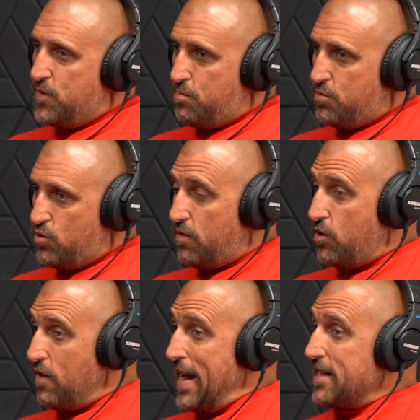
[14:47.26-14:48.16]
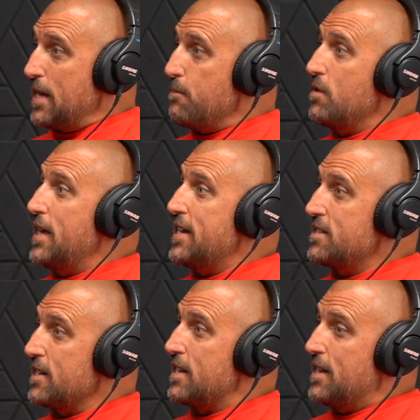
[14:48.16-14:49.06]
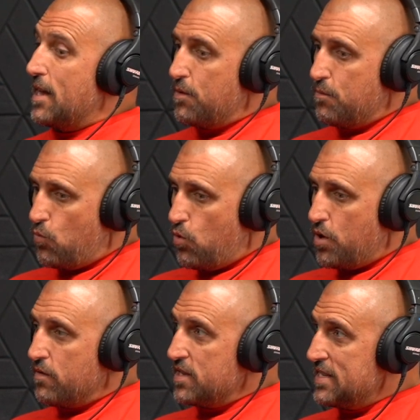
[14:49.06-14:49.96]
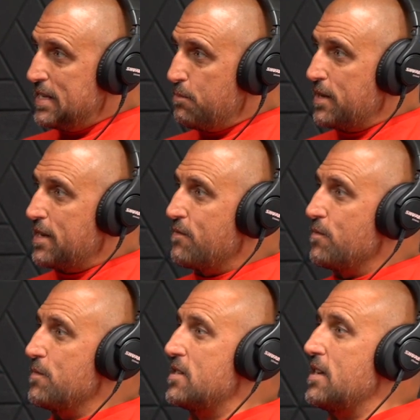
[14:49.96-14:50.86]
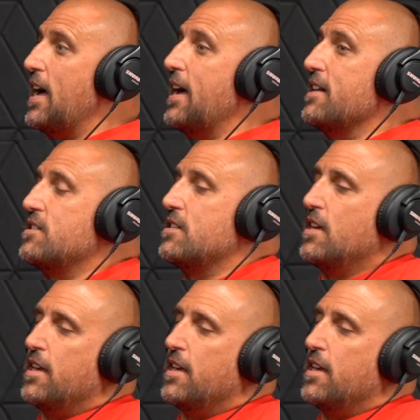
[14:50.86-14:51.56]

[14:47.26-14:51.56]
sort of cracked that plastic, and now the water is seeping in from the sides.